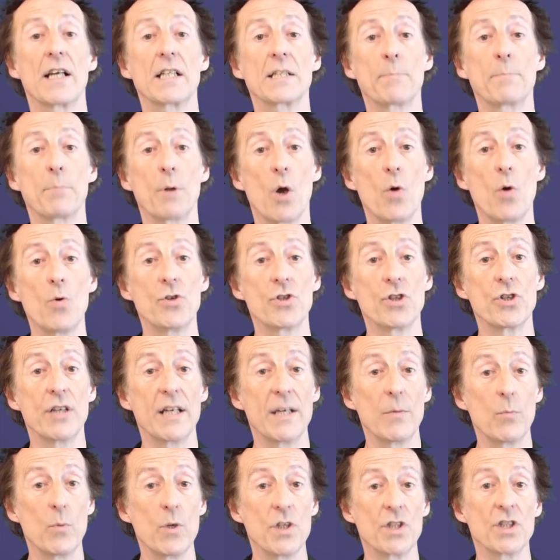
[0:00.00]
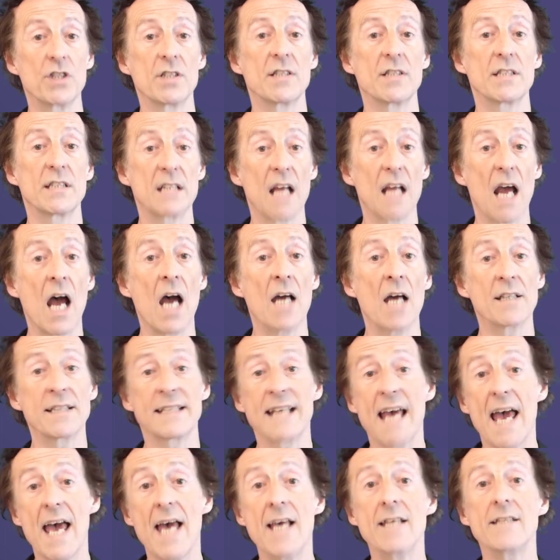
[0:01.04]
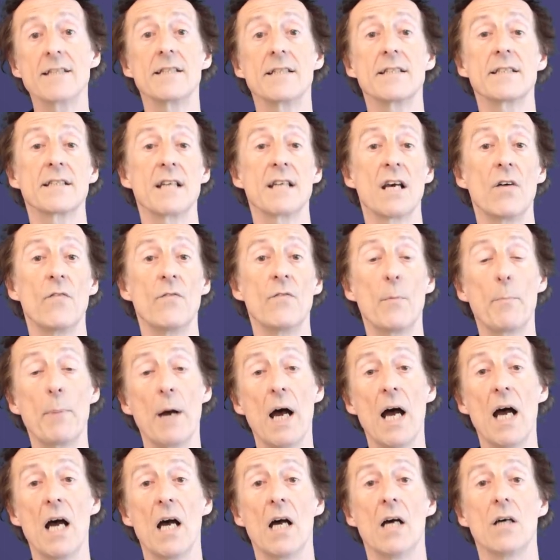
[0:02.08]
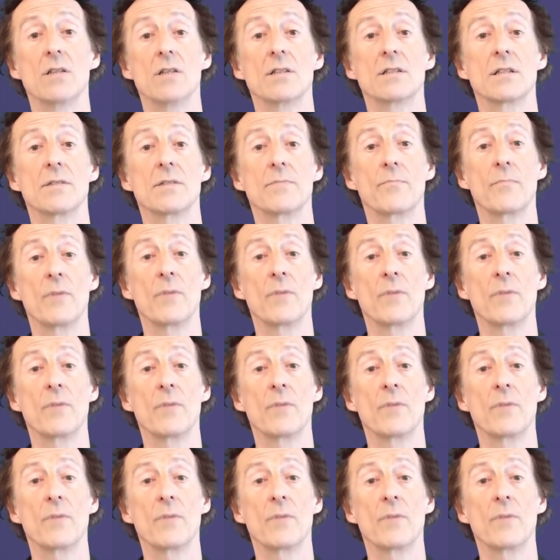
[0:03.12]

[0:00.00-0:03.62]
explosion in which the star tears itself apart.